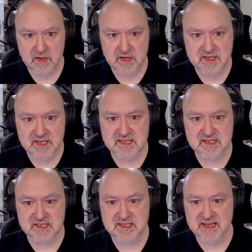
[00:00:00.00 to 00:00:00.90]
This
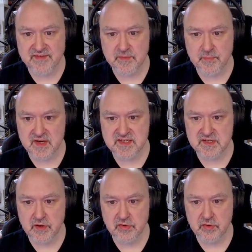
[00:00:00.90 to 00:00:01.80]
is a 7 by
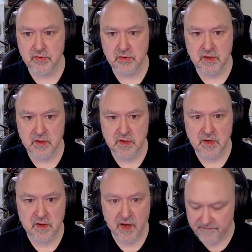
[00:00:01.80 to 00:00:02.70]
Sudoku.
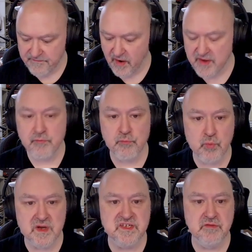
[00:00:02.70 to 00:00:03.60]
I find
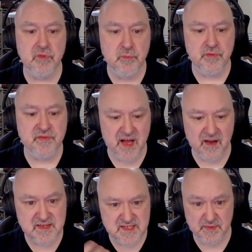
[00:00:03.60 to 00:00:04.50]
once you remove
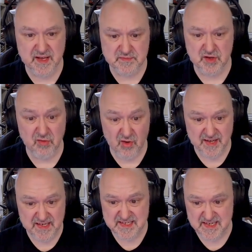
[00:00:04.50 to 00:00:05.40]
colors, it becomes a
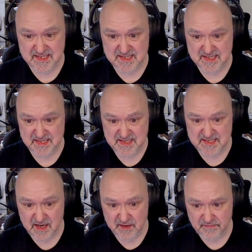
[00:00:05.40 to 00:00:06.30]
lot easier to see
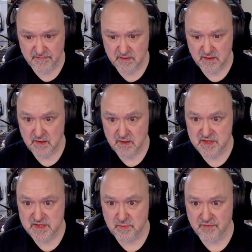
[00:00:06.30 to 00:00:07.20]
stuff.
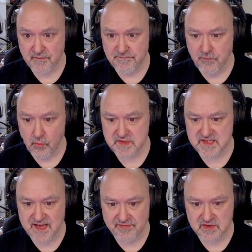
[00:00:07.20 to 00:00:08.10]
So we've got four
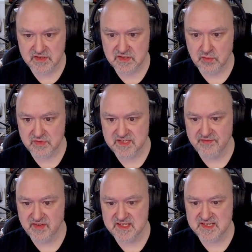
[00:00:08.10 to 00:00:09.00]
sevens, or
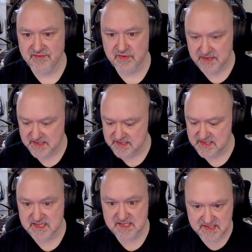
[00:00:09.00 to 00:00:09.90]
seven and seven means
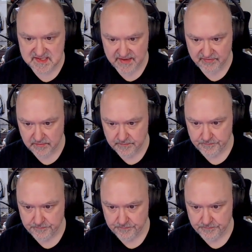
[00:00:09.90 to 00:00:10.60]
this is seven.